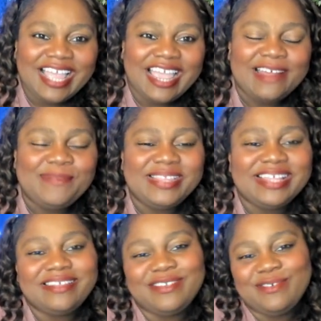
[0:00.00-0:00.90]
And I put
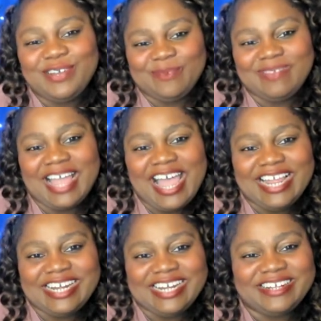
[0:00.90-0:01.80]
the little gnome guy
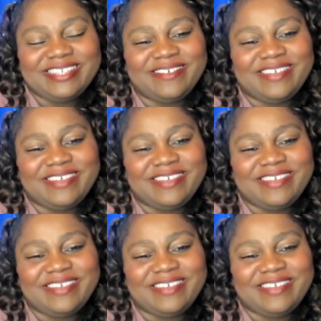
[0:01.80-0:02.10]
in there, so